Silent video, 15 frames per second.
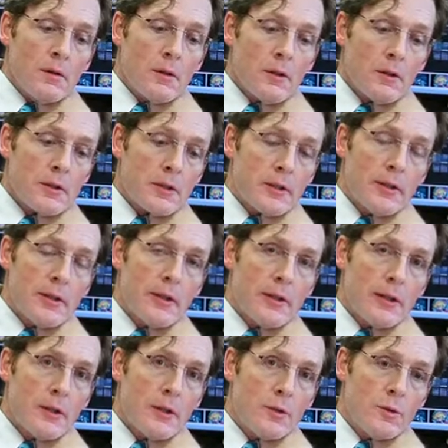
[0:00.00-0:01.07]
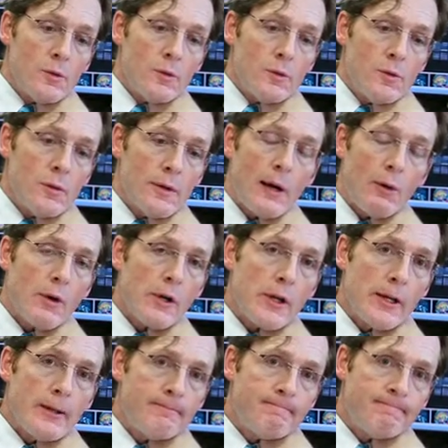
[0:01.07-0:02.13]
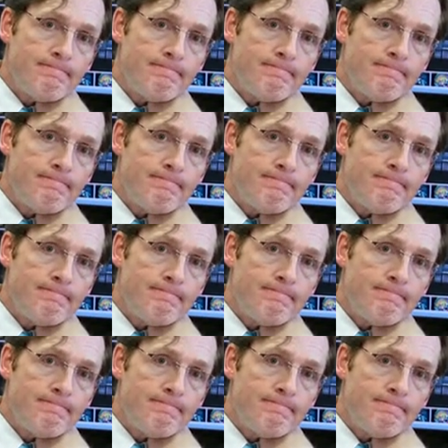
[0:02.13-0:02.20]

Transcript: Kirsten, hello. How are you?